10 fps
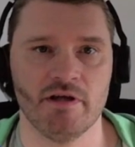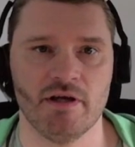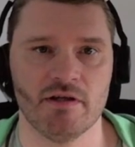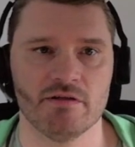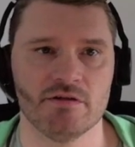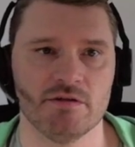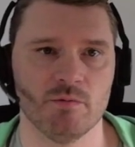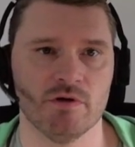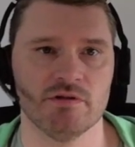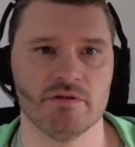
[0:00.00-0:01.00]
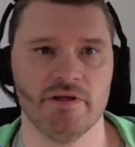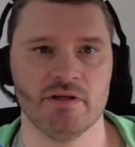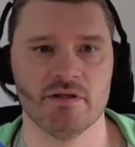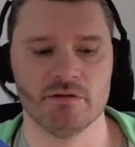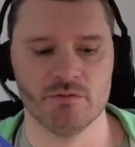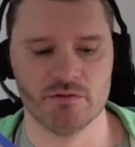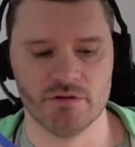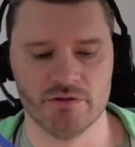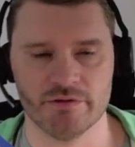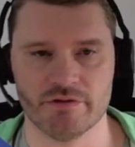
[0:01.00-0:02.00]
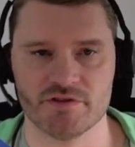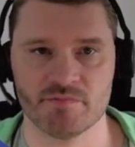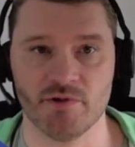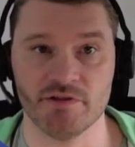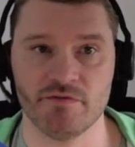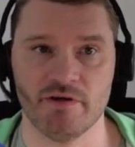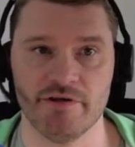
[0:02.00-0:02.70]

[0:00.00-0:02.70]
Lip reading: and you want to include your Spotify